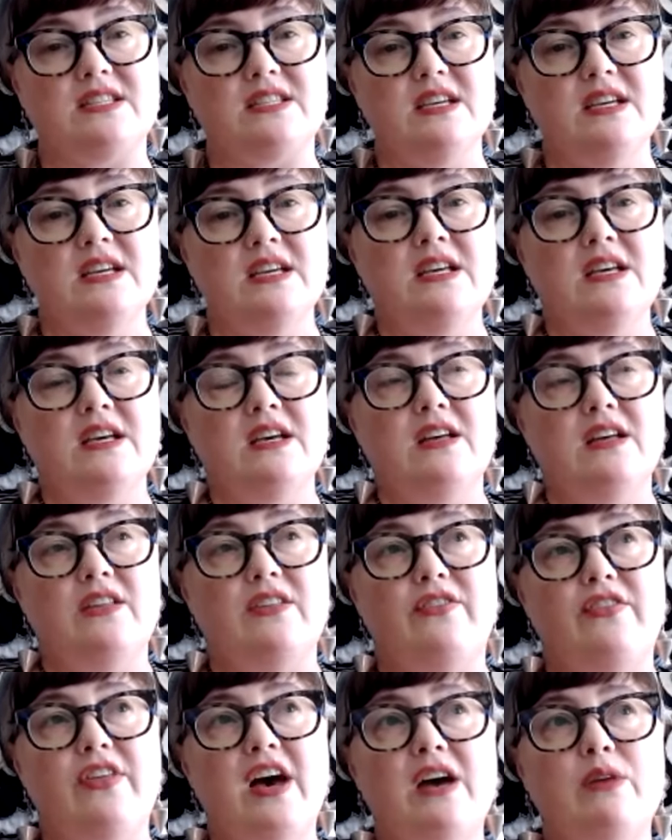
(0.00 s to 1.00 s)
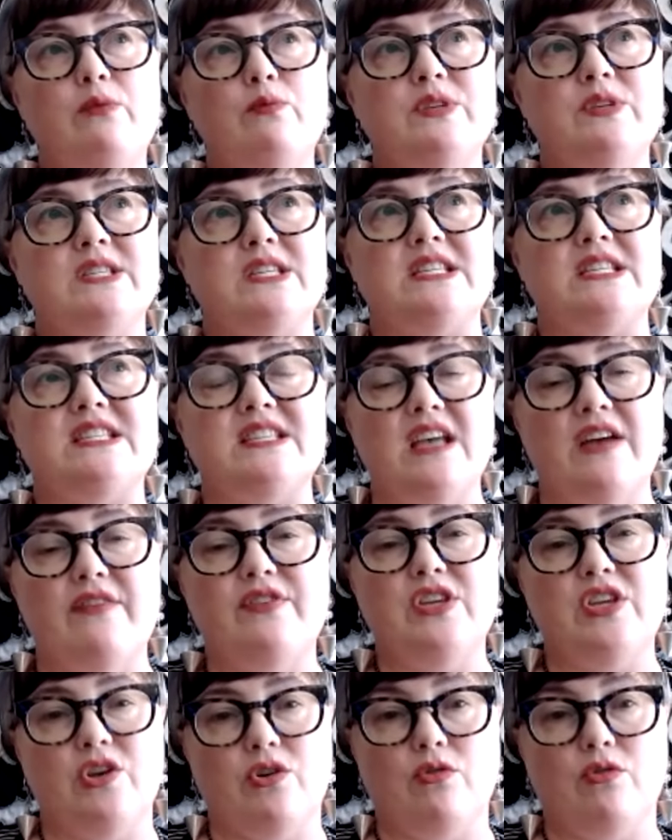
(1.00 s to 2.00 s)
that was a seven year
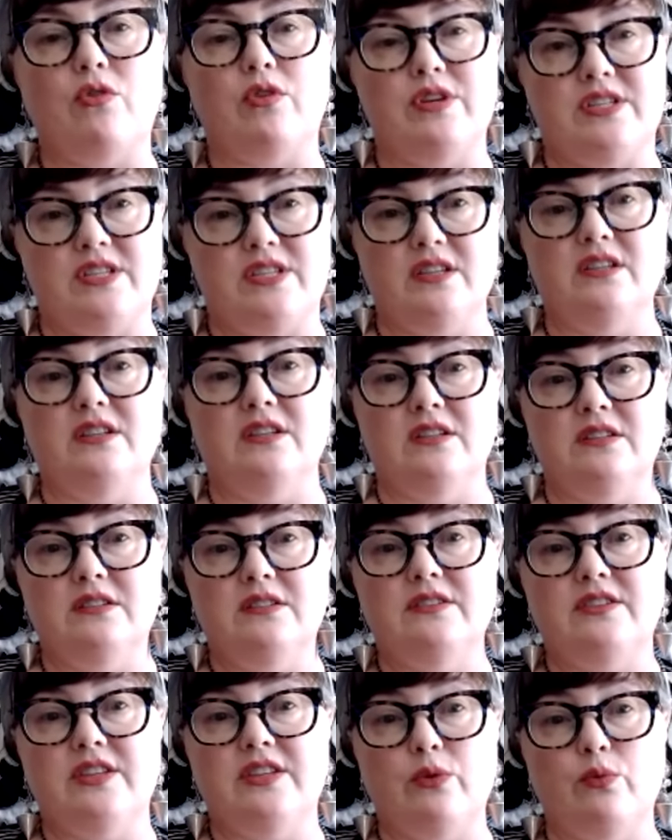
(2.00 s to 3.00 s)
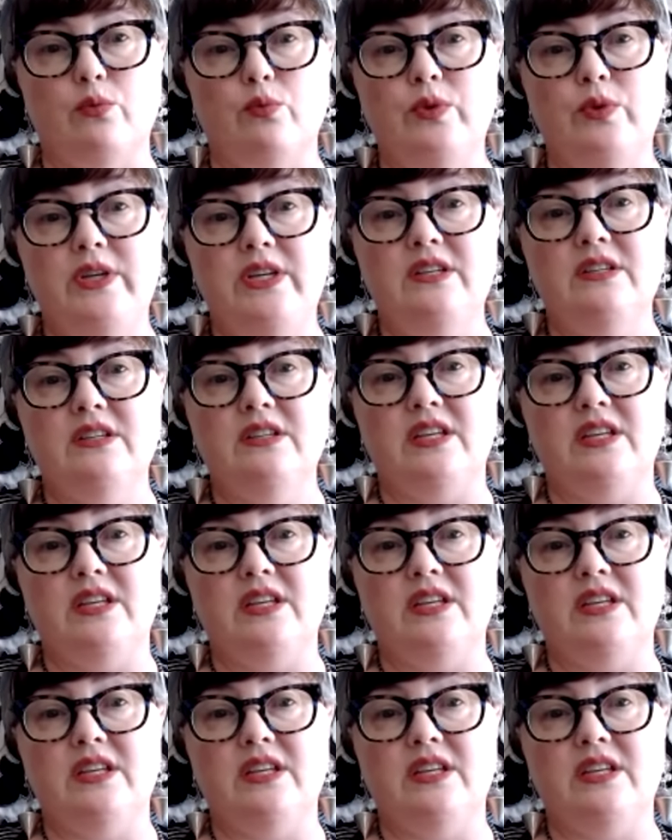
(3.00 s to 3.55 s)
ordeal that really